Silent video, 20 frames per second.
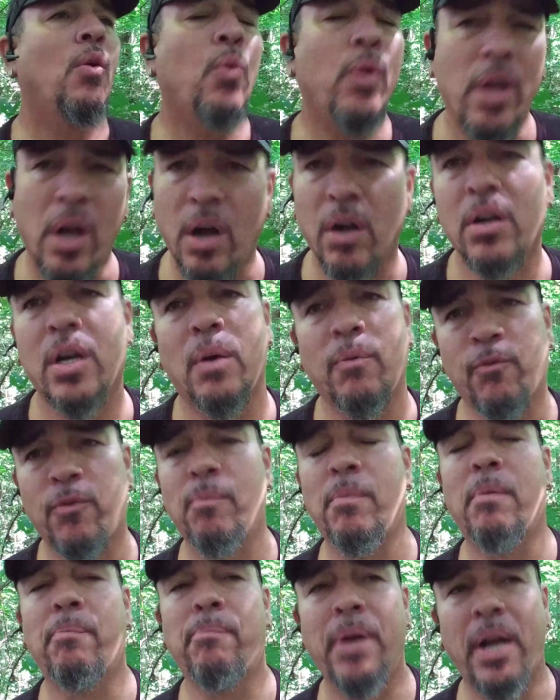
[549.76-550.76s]
We all come
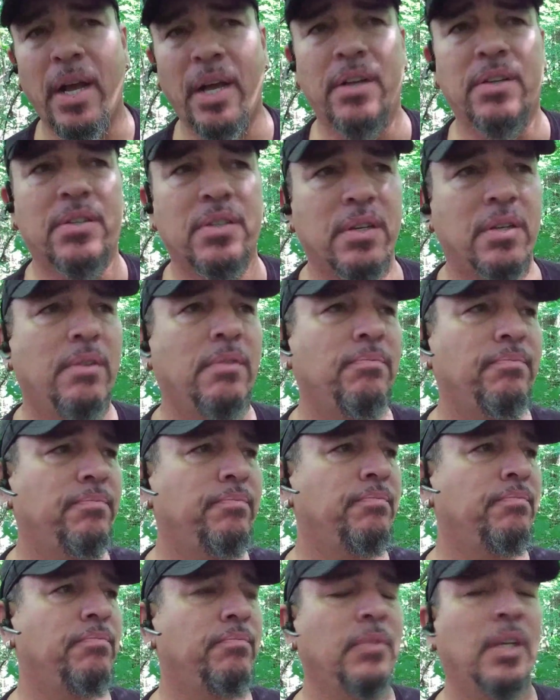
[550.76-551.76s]
from a past.
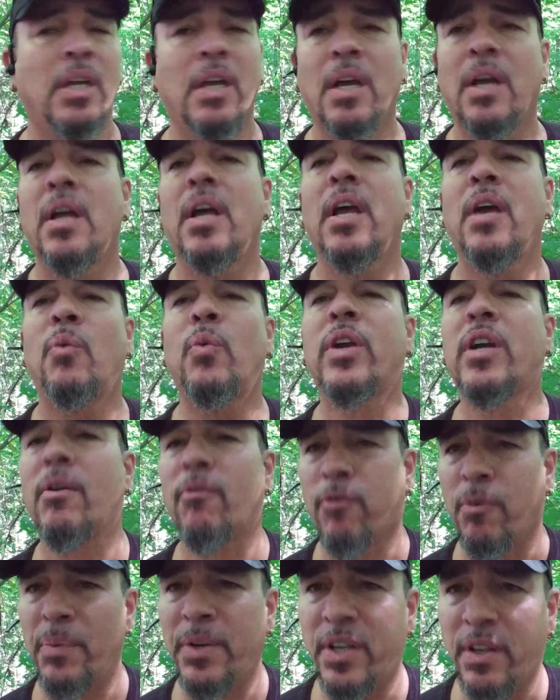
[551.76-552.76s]
We
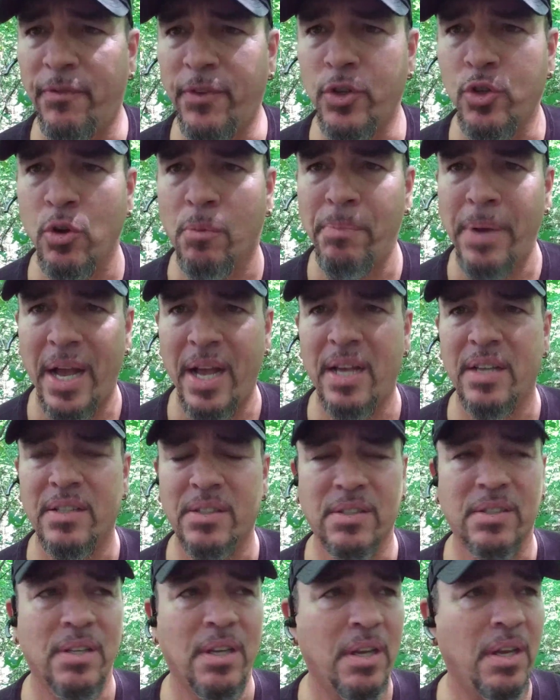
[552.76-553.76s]
come from individual
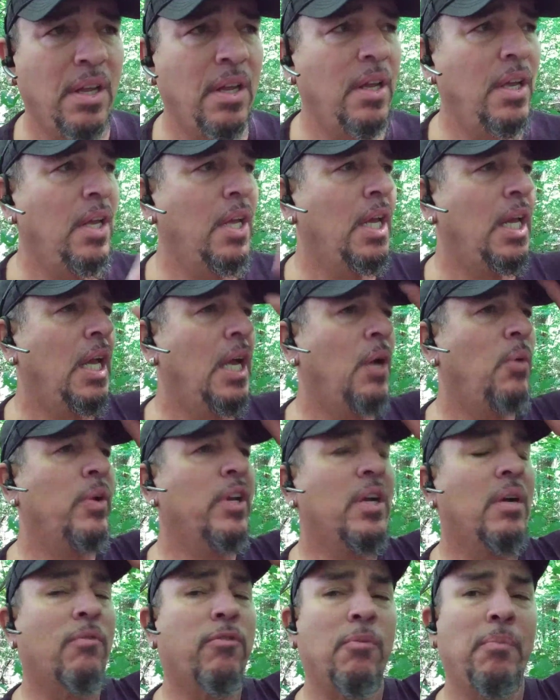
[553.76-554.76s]
pasts, and
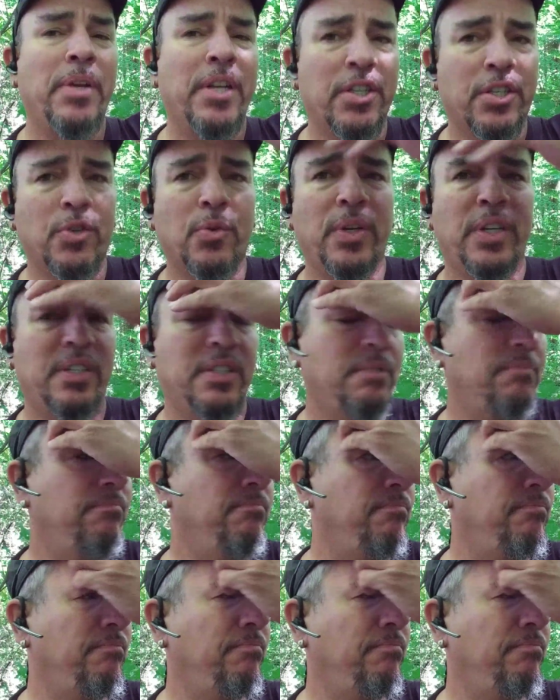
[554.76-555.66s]
we come from histories.